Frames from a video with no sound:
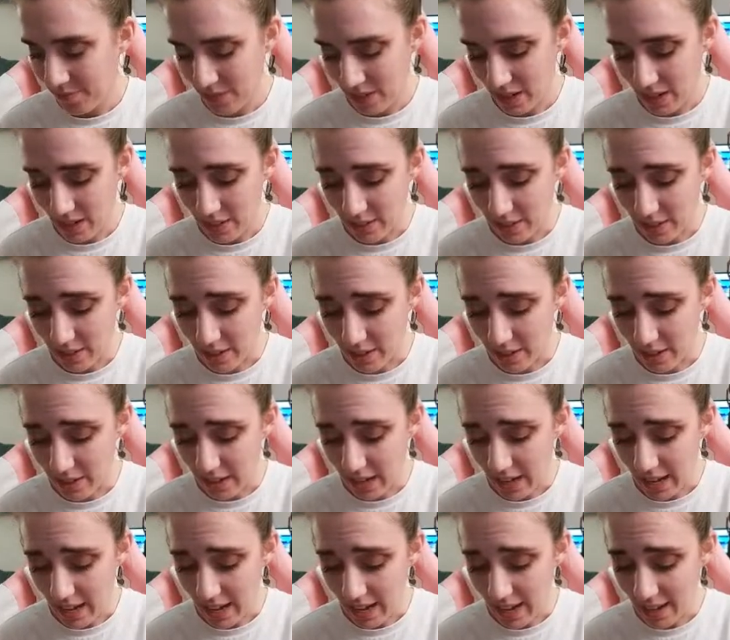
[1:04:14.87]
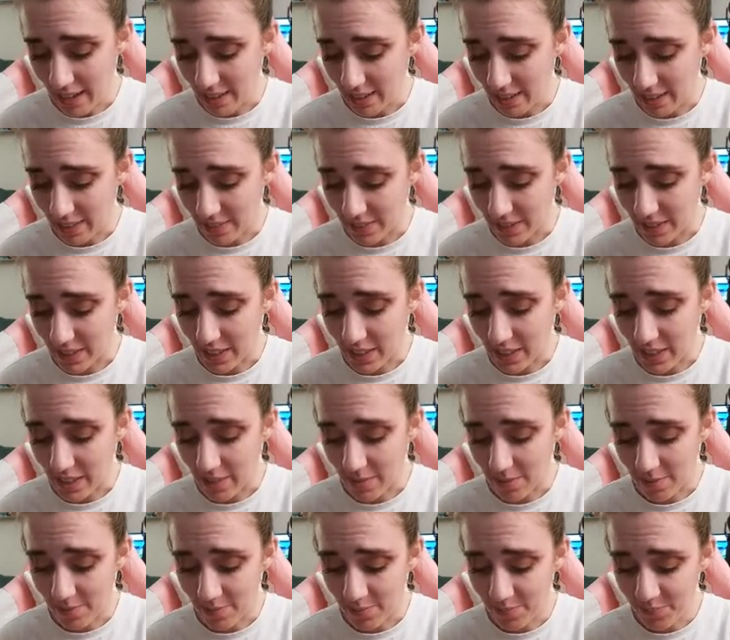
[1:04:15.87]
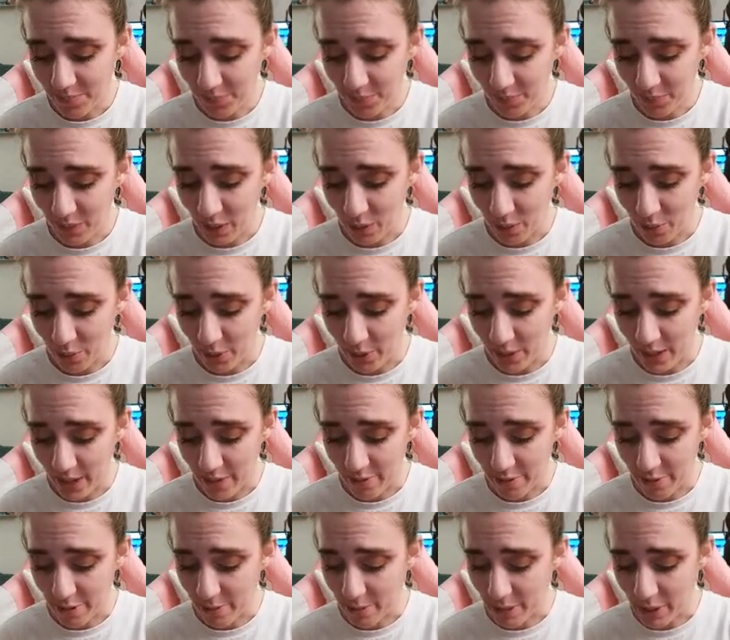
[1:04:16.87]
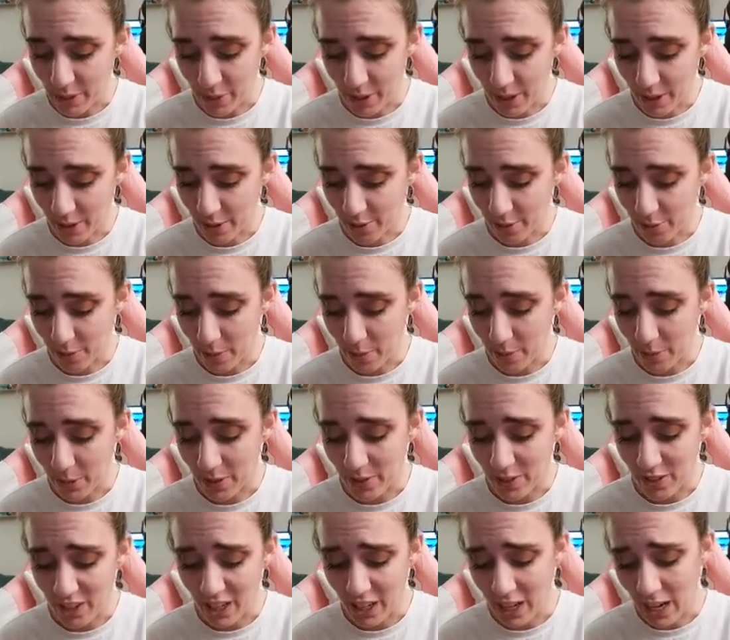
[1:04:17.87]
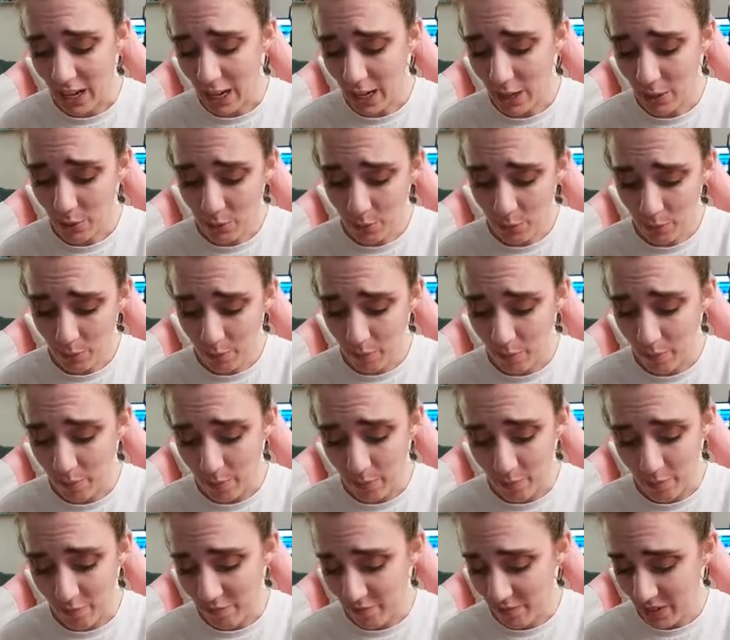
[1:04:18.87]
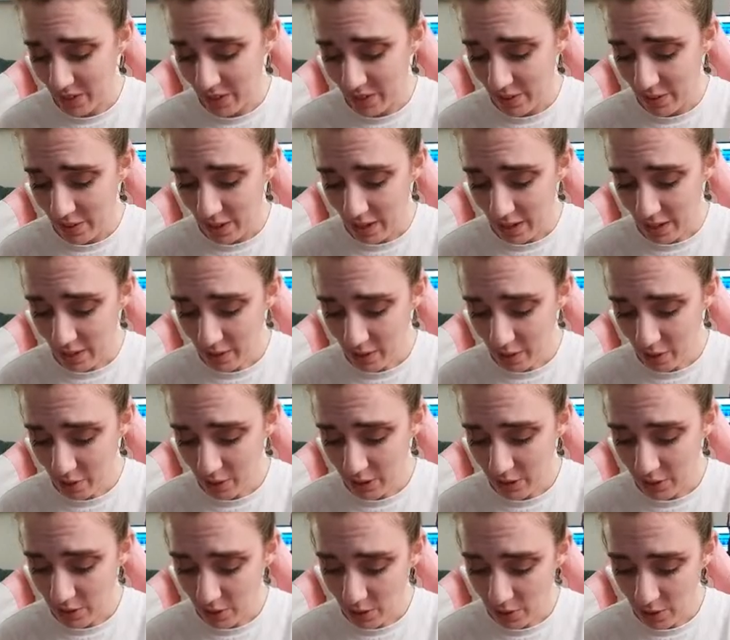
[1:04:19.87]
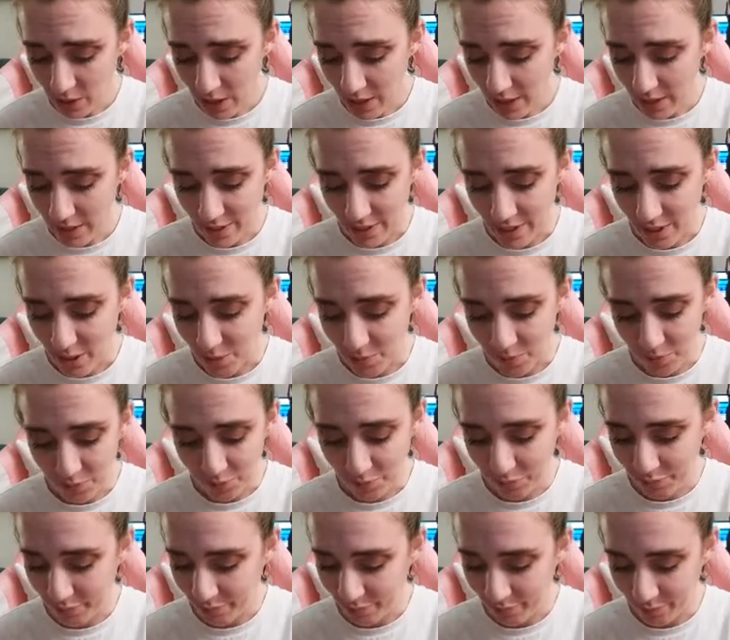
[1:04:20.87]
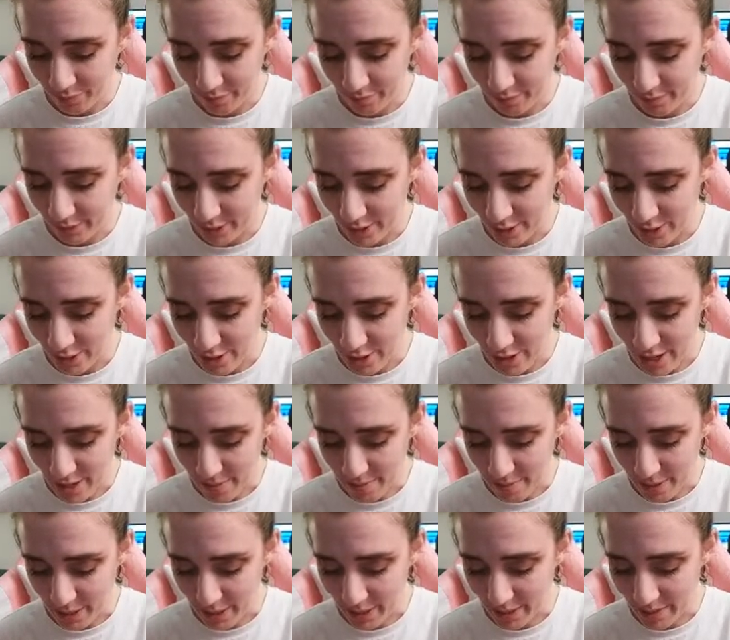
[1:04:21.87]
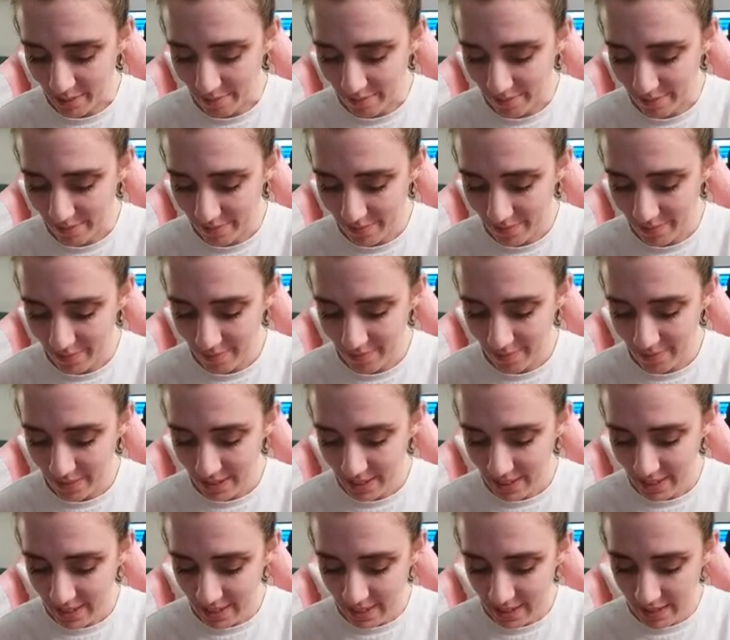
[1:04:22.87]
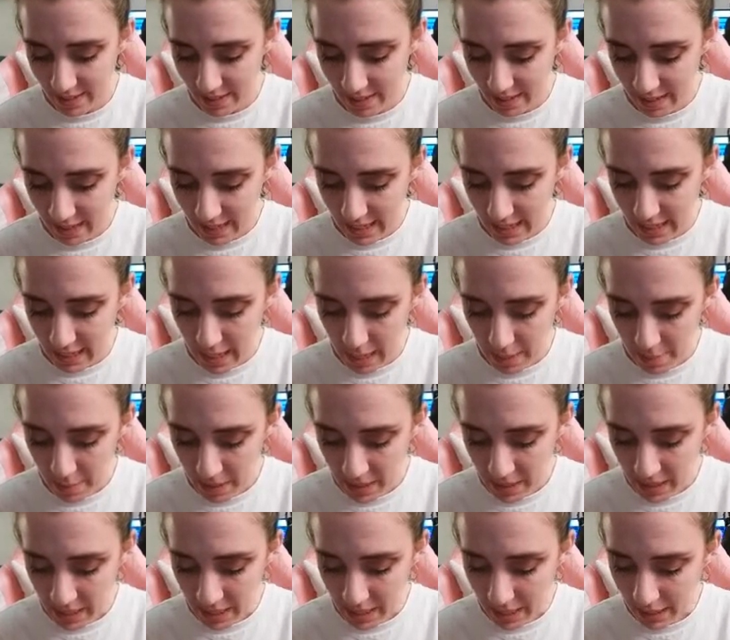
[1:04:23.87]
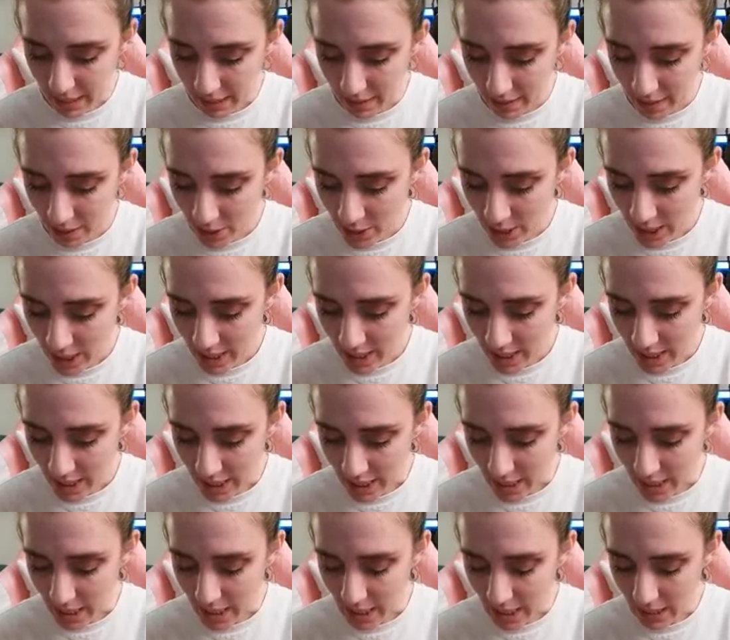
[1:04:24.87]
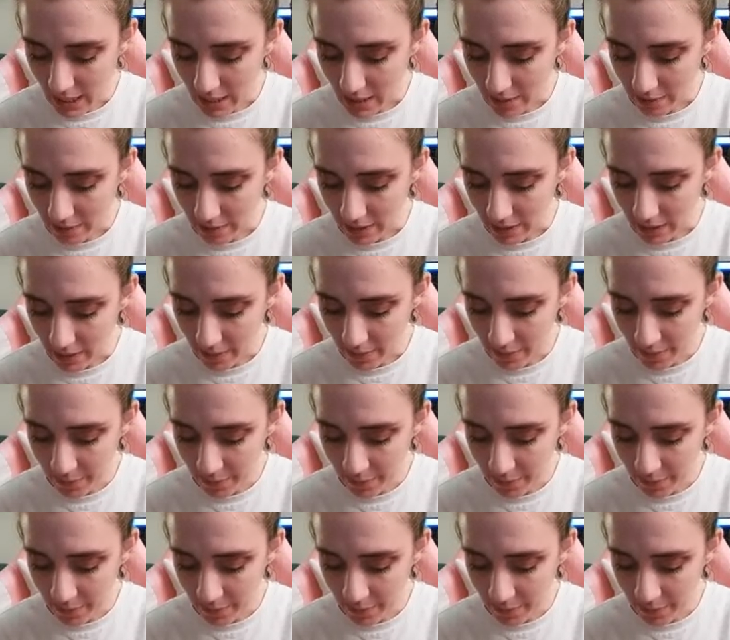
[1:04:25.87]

I love the heat. I will never be one of those people. It's like, I know it's so hot. No, it's not me. Not my thing. I'll take the heat. I love it.